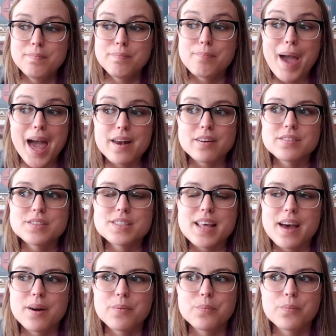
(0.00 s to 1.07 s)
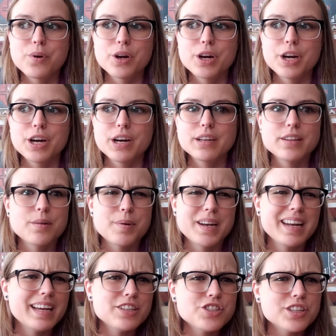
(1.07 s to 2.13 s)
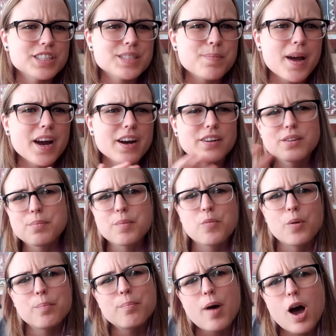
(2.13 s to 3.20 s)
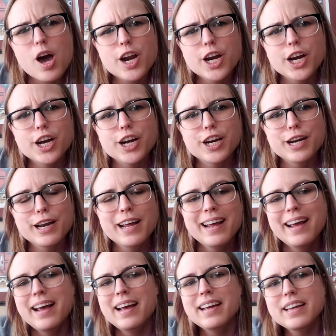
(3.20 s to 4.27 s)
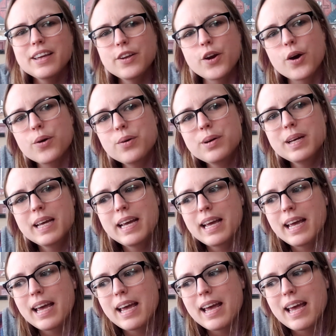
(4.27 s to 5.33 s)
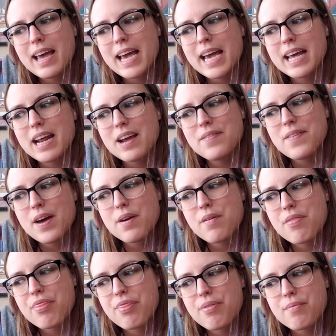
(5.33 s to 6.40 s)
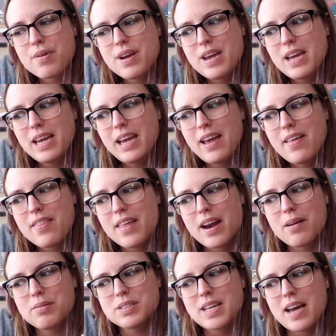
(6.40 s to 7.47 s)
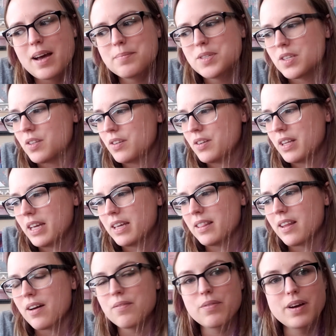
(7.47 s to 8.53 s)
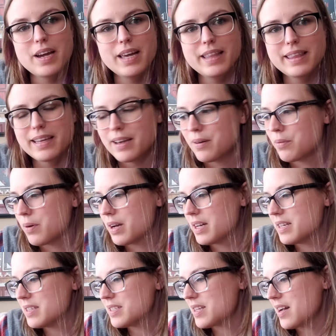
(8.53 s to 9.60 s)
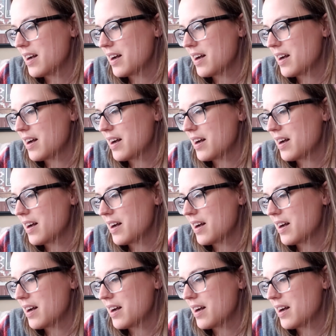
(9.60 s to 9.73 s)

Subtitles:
patterns that were a little bit nature inspired, a little bit more modern, you know. And I found 3 that I was absolutely in love with. It was,